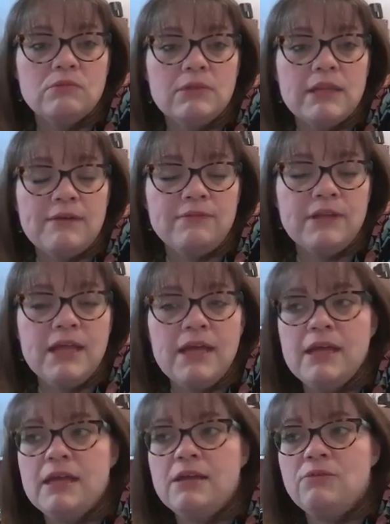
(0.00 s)
left
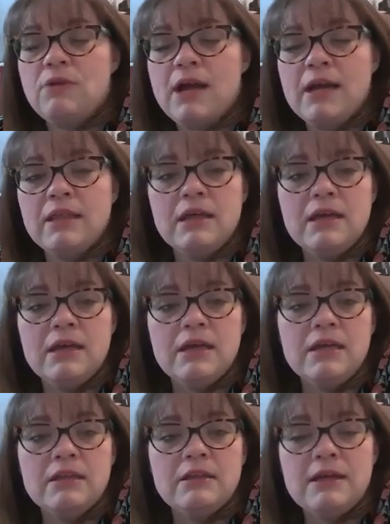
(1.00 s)
lying, right
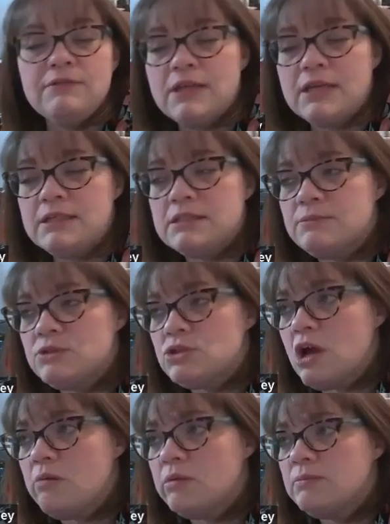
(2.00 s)
lying. Left lying is the most
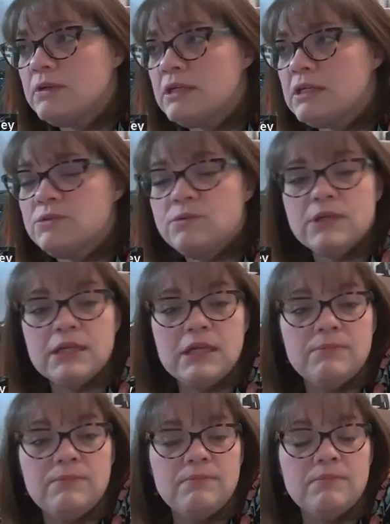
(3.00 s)
common because we want to
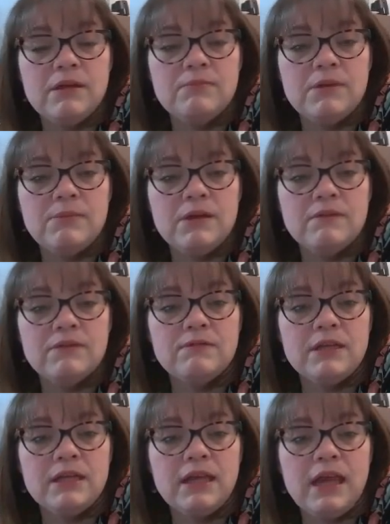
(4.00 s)
get baby off the
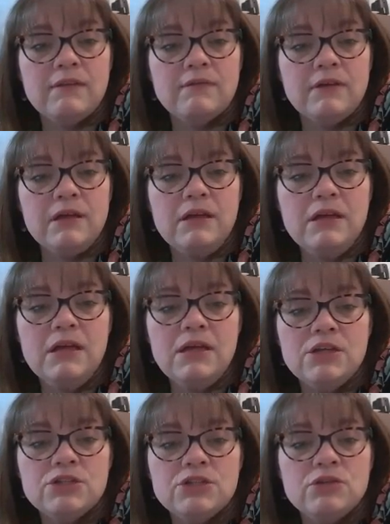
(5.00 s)
vena cava.
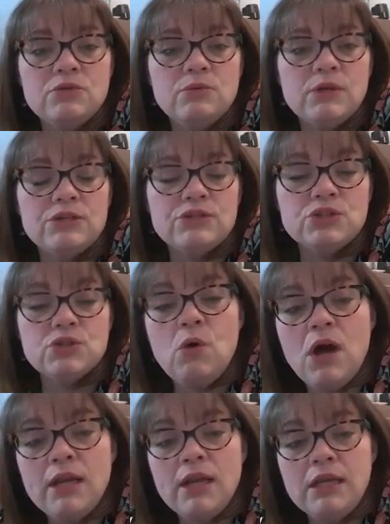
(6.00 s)
Do you want to do
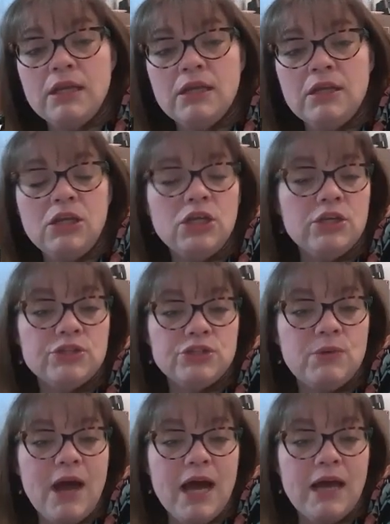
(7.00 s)
squatting? You can do
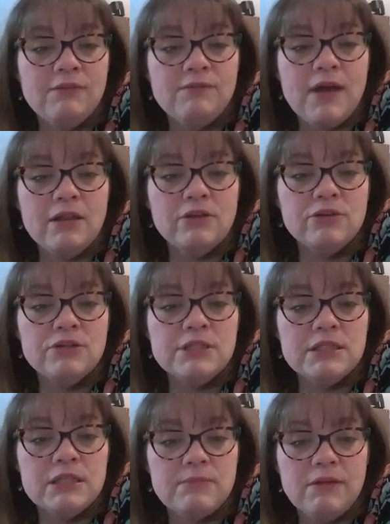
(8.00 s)
high Fowlers,
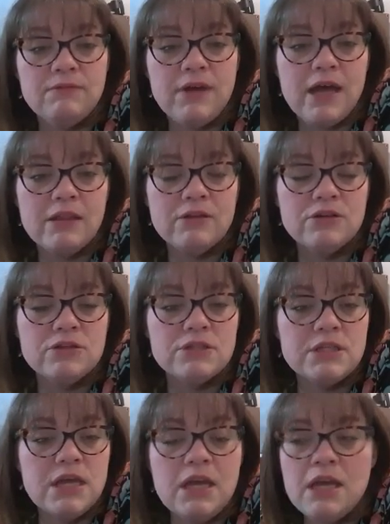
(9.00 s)
semi
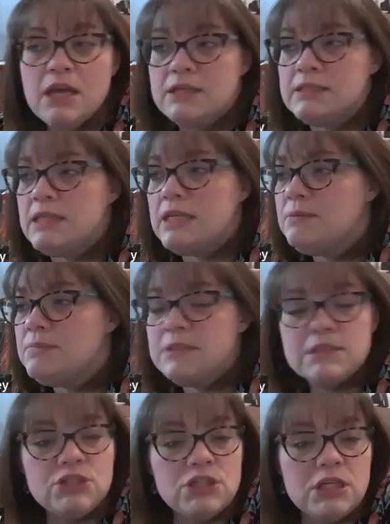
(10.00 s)
Fowlers, sitting
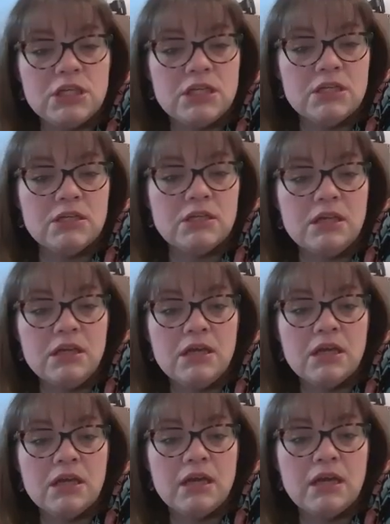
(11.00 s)
position.
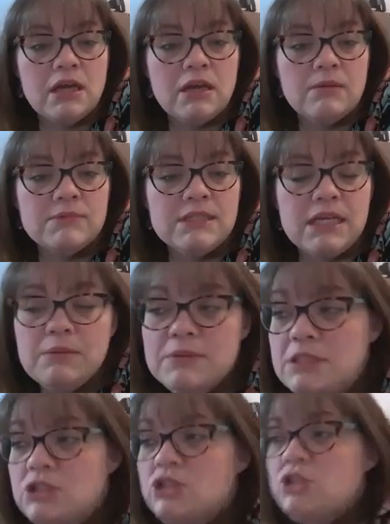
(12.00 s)
Sitting
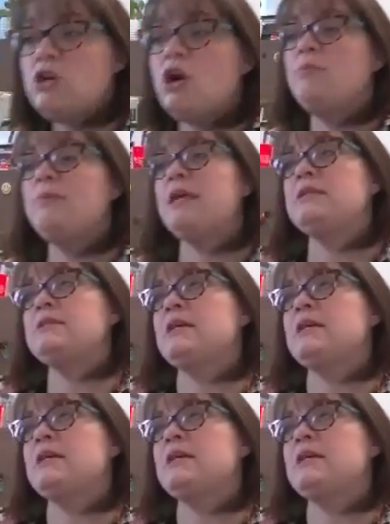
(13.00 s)
position, our beds